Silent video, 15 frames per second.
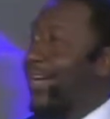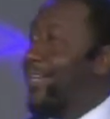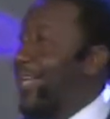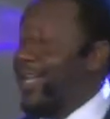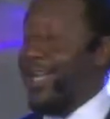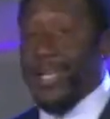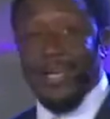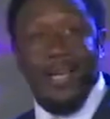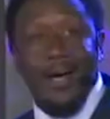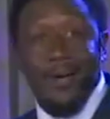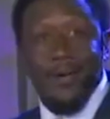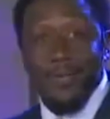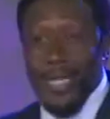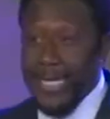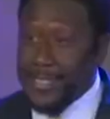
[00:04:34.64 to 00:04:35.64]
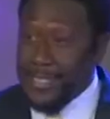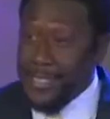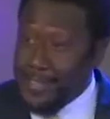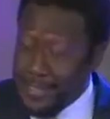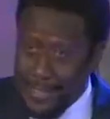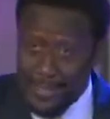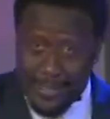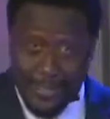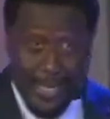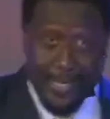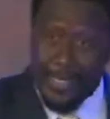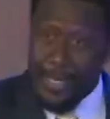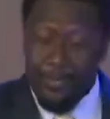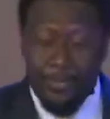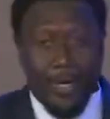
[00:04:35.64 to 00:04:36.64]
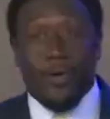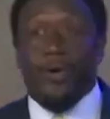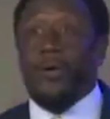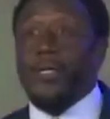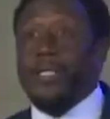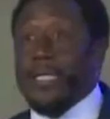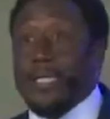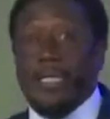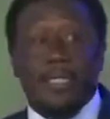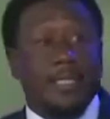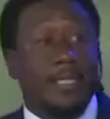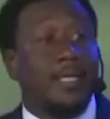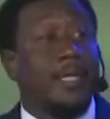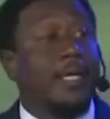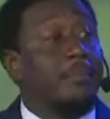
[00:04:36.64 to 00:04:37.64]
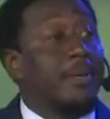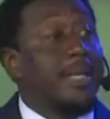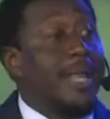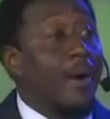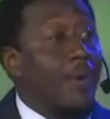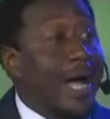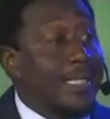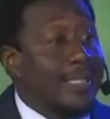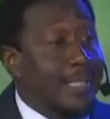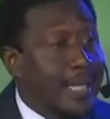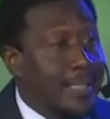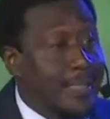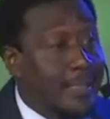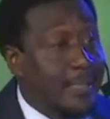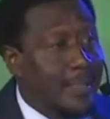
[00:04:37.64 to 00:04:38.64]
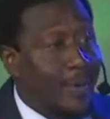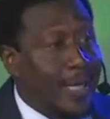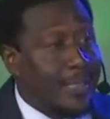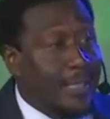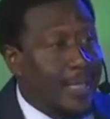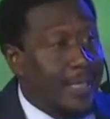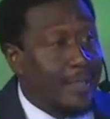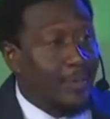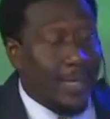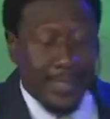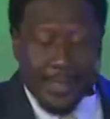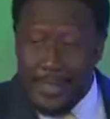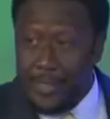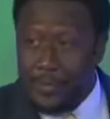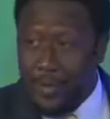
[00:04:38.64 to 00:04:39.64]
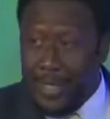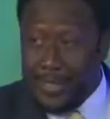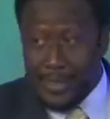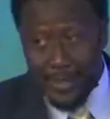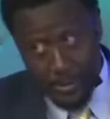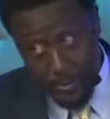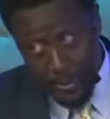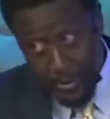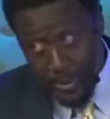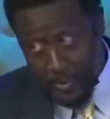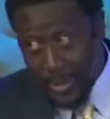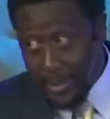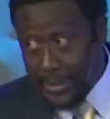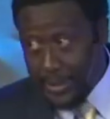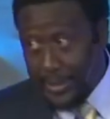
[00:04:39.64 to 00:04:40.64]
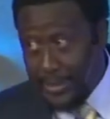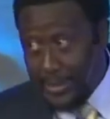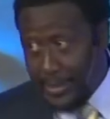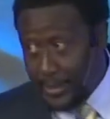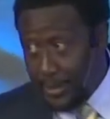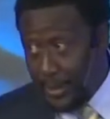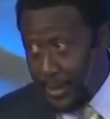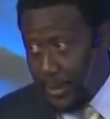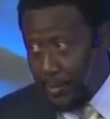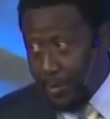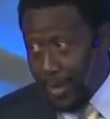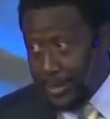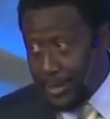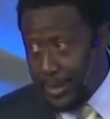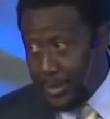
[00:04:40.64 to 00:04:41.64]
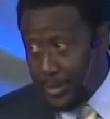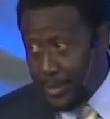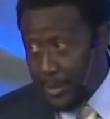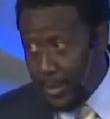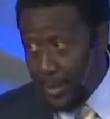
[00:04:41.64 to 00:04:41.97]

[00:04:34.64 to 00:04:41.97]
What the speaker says: Let alone. Now, Jesus done said, it ain't what going, you clean you. But now watch this. You want to deal with uncleanness? Watch this.